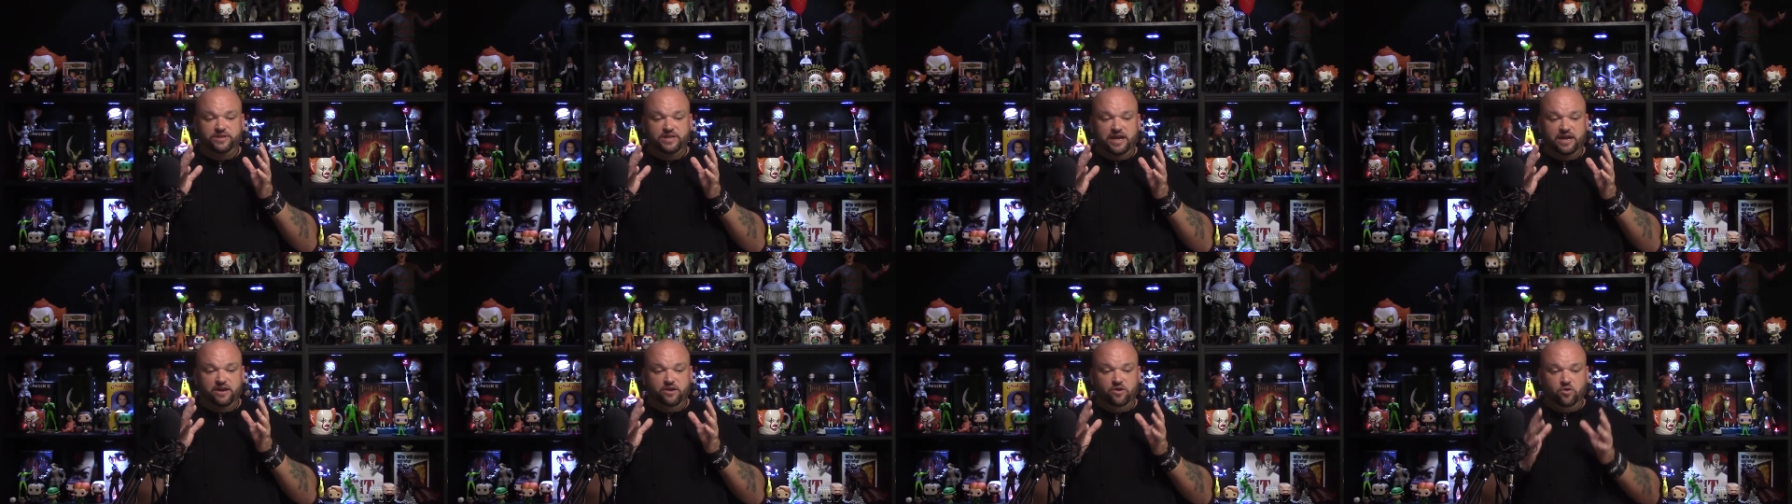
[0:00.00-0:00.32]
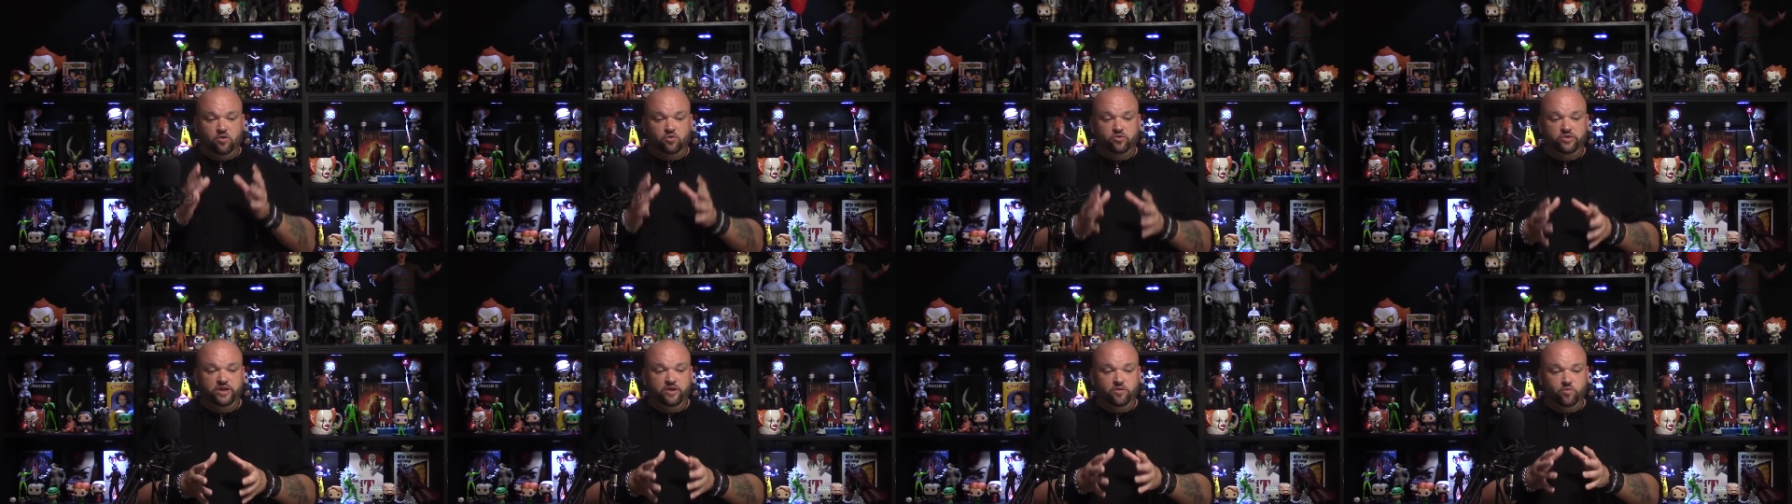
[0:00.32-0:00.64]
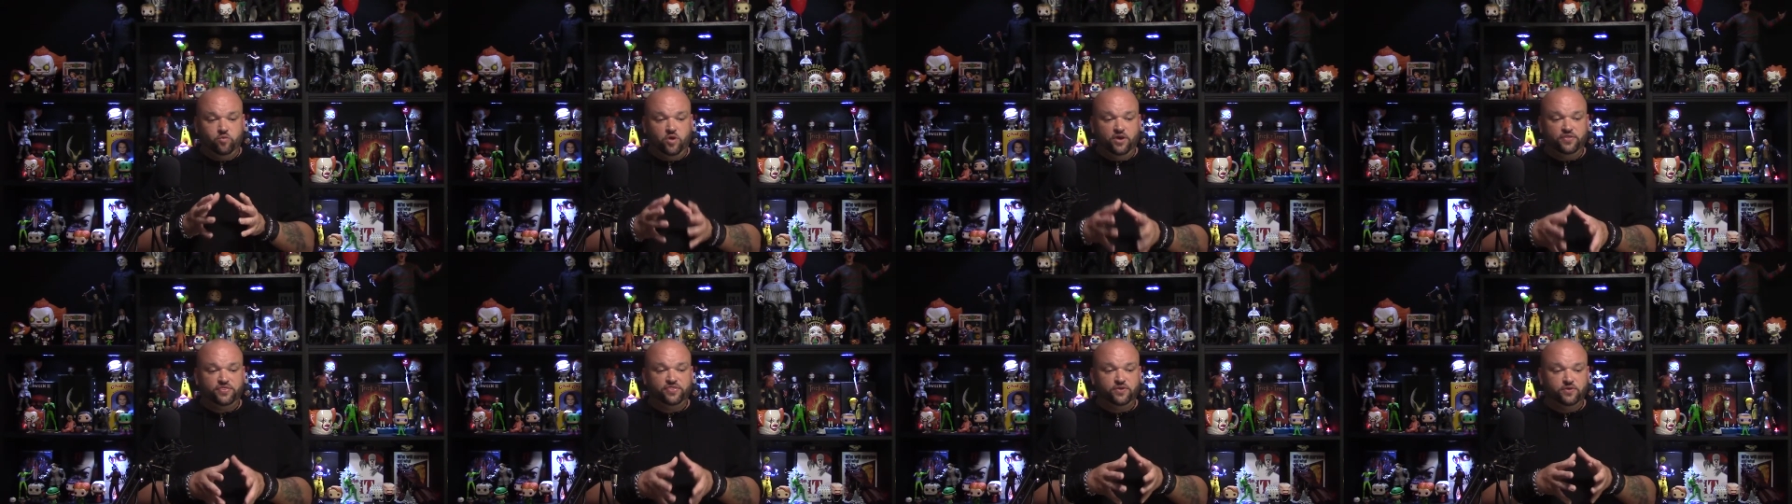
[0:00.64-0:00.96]
not only
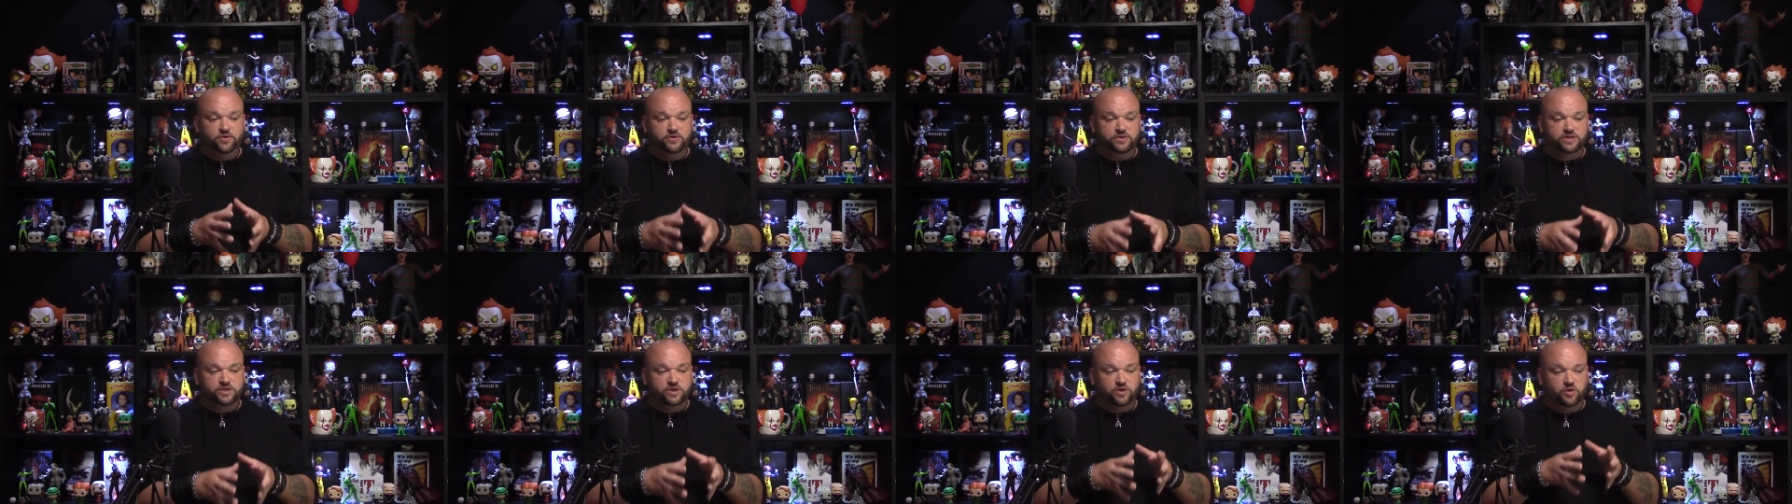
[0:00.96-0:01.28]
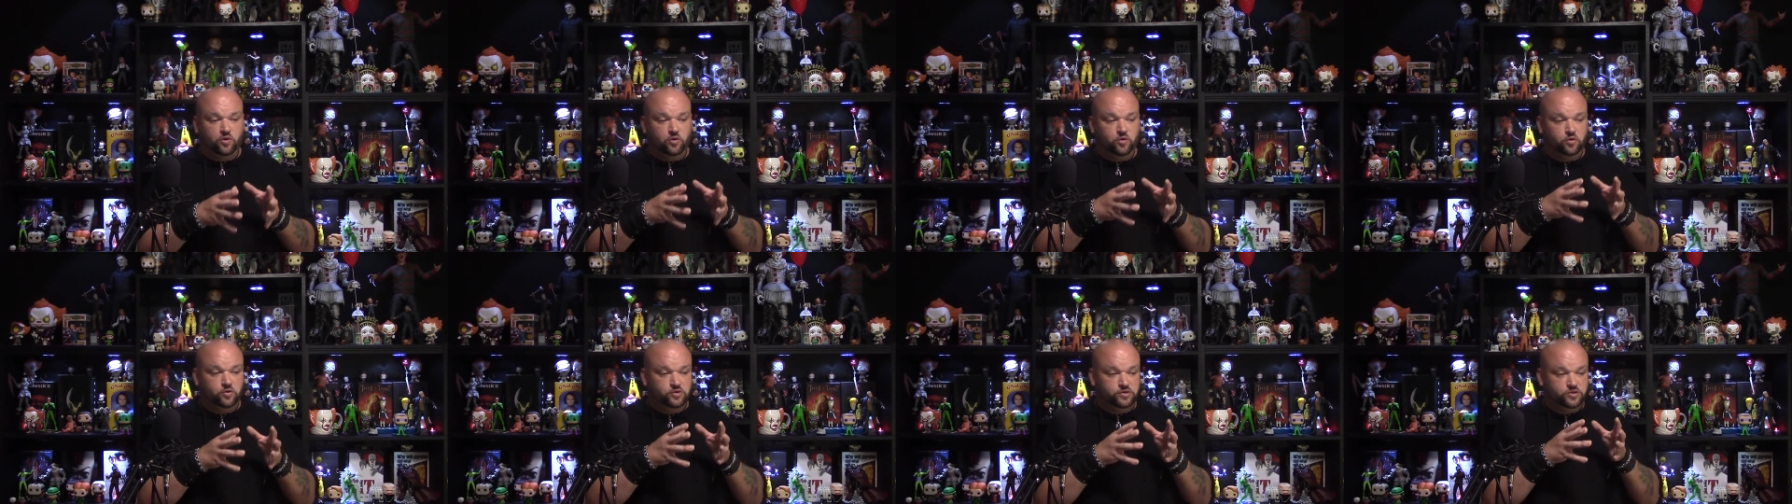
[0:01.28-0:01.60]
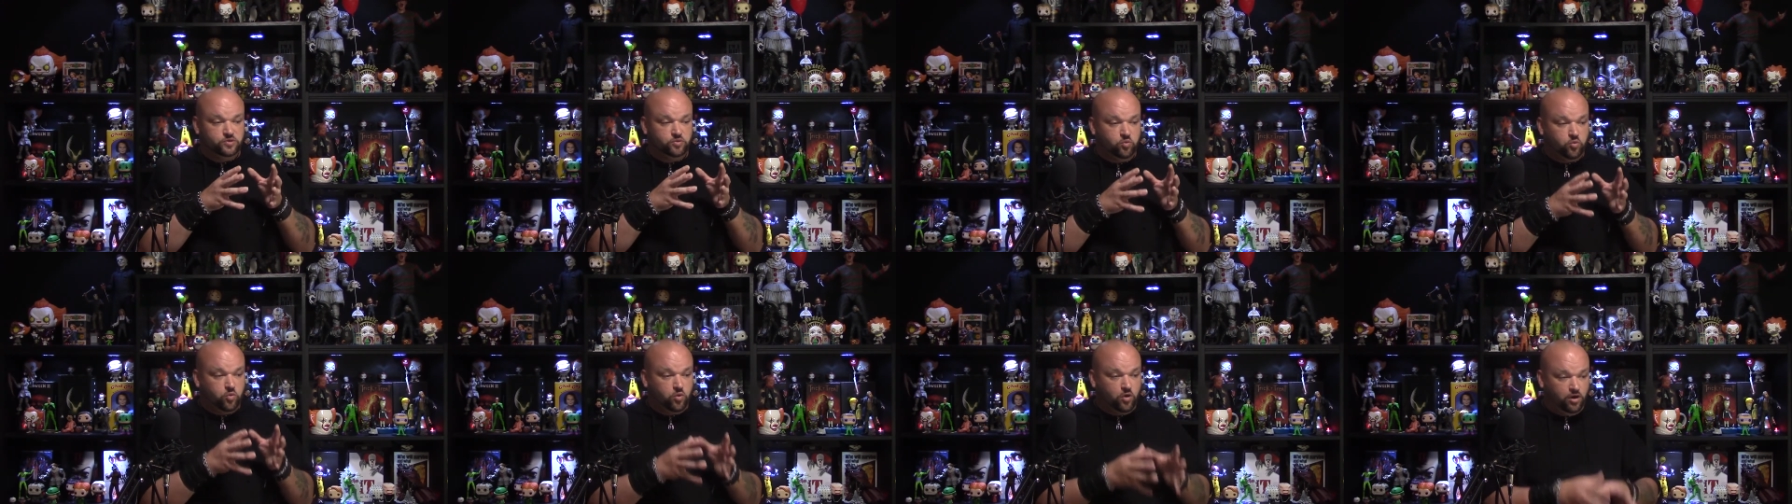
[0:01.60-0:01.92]
what those
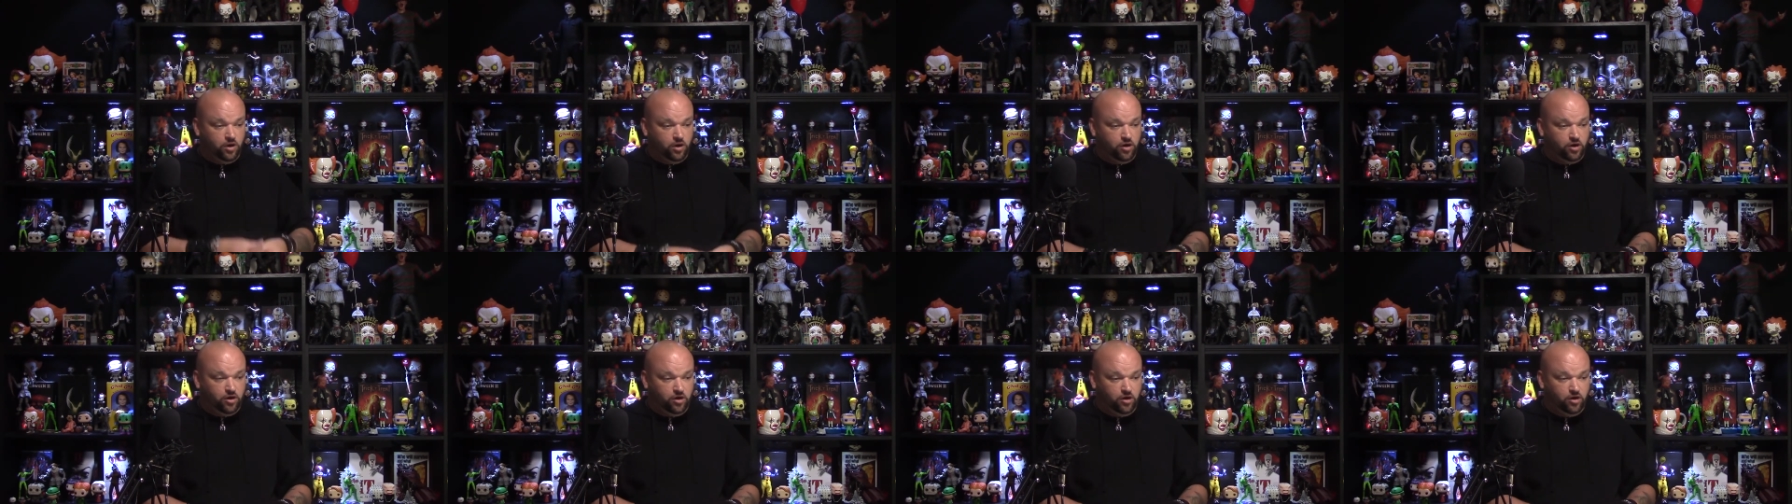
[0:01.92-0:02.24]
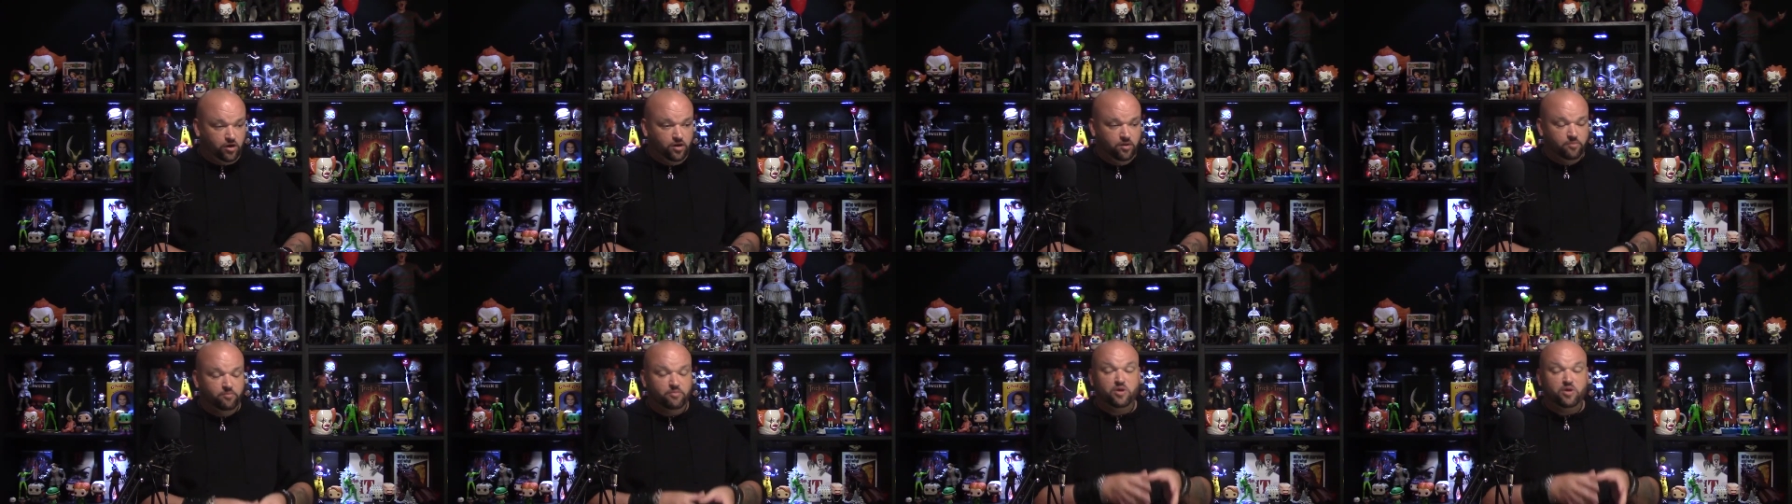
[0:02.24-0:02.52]
goals were,